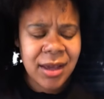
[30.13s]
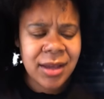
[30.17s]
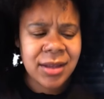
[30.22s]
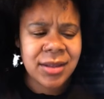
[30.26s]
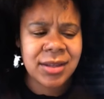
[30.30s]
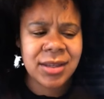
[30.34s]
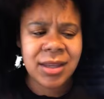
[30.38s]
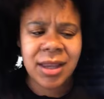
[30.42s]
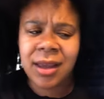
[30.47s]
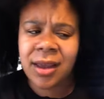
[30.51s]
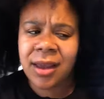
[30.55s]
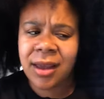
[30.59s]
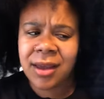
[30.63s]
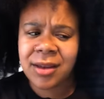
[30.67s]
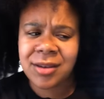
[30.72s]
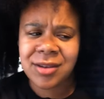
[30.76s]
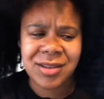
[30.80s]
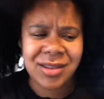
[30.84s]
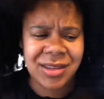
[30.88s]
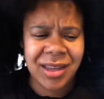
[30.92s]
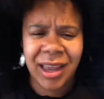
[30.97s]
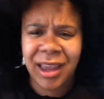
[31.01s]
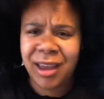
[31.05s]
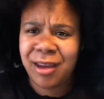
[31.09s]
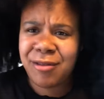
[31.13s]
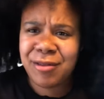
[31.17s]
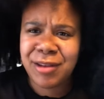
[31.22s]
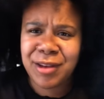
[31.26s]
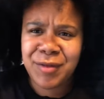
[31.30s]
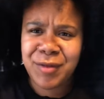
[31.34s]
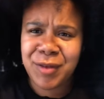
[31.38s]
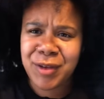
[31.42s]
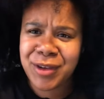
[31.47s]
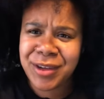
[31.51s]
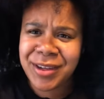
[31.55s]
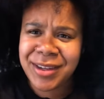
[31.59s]
to just hear
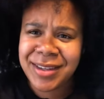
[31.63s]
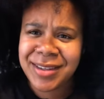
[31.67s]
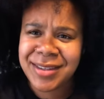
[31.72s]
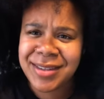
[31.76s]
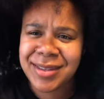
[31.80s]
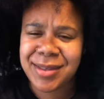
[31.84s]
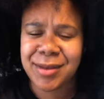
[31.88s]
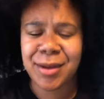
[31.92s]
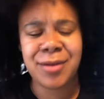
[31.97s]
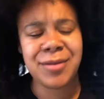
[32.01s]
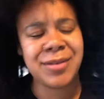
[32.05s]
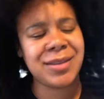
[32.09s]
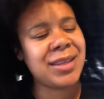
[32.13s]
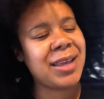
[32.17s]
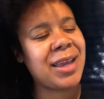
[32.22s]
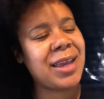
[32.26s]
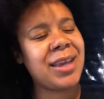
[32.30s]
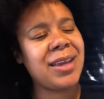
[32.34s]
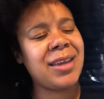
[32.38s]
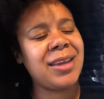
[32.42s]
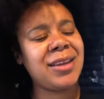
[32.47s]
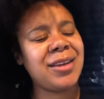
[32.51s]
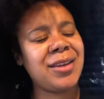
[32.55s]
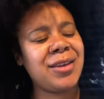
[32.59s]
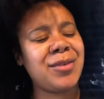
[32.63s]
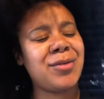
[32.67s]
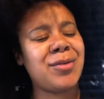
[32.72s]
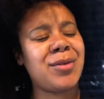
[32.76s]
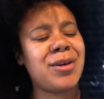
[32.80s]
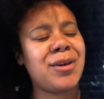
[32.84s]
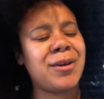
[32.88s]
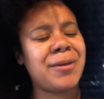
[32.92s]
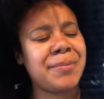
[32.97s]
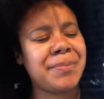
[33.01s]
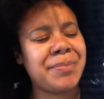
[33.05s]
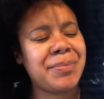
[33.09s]
his voice. So I was like, you
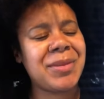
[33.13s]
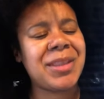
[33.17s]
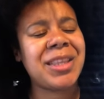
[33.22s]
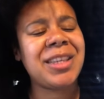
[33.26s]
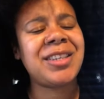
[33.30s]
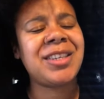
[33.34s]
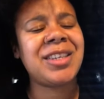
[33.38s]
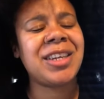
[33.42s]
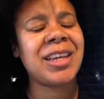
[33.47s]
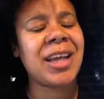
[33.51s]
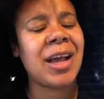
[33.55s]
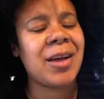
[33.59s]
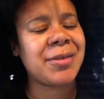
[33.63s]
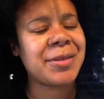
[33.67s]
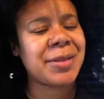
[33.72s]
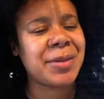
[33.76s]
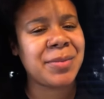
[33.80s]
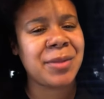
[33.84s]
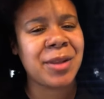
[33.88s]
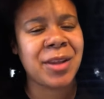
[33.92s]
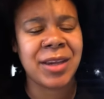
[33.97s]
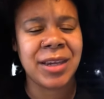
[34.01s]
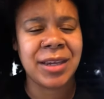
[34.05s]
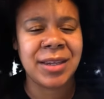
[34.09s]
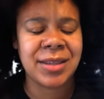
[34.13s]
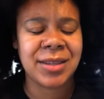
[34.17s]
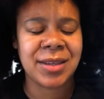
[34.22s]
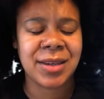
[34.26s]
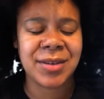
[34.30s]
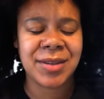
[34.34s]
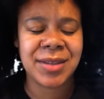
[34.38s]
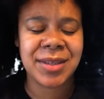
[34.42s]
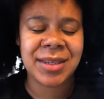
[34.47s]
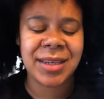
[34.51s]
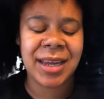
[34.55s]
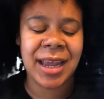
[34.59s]
know what? Let's check out some you
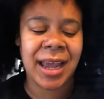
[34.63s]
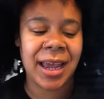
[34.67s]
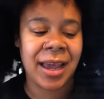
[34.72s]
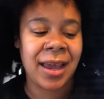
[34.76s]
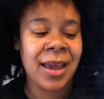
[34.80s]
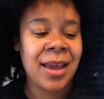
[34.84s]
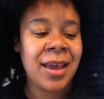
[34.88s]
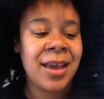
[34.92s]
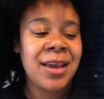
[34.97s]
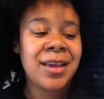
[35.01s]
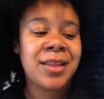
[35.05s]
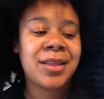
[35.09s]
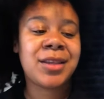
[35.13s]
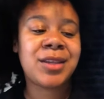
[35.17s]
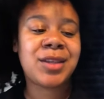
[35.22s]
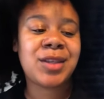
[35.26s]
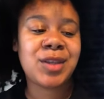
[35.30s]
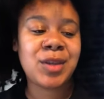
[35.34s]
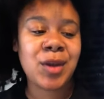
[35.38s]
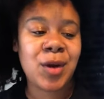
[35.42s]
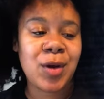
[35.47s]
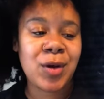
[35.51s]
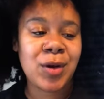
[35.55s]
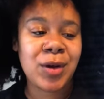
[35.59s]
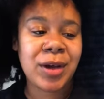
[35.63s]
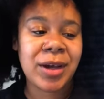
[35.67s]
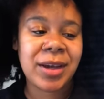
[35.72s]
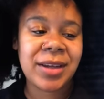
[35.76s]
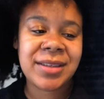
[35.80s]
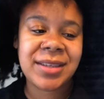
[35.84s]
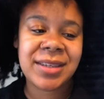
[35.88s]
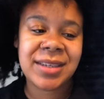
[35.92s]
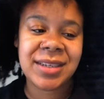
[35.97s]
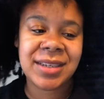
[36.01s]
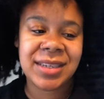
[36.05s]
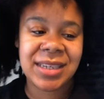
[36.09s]
said today. The
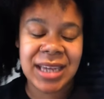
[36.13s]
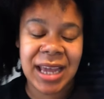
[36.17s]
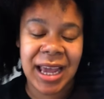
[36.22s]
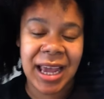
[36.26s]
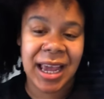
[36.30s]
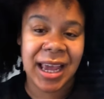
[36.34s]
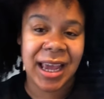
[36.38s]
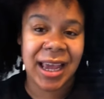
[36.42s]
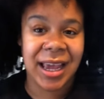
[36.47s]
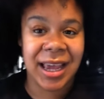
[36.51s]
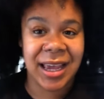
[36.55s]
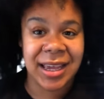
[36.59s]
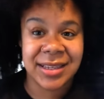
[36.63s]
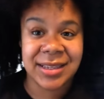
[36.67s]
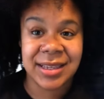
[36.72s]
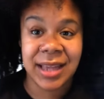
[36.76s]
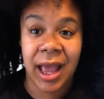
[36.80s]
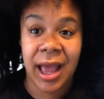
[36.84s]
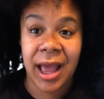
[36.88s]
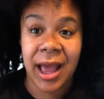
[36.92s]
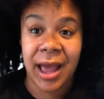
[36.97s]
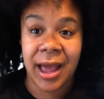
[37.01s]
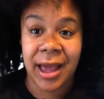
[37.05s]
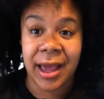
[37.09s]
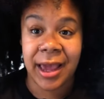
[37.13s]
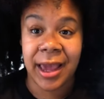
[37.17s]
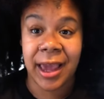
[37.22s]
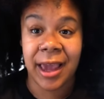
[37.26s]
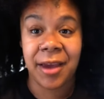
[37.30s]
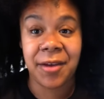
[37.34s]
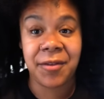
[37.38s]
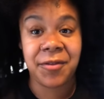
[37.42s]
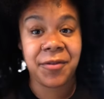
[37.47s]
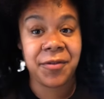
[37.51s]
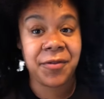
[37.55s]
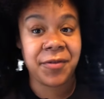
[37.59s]
song today is
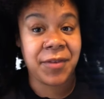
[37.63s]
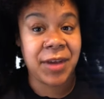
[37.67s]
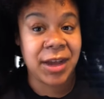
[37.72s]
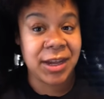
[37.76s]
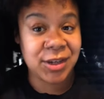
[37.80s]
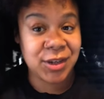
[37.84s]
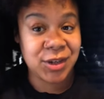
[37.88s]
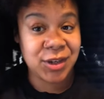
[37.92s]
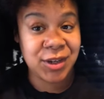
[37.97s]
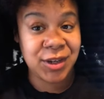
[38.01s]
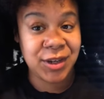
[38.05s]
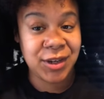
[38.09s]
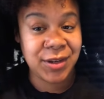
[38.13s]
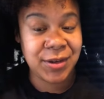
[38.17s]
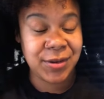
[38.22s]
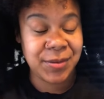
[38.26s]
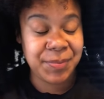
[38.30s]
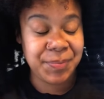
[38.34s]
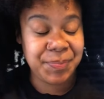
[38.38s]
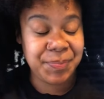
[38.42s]
High Fashion,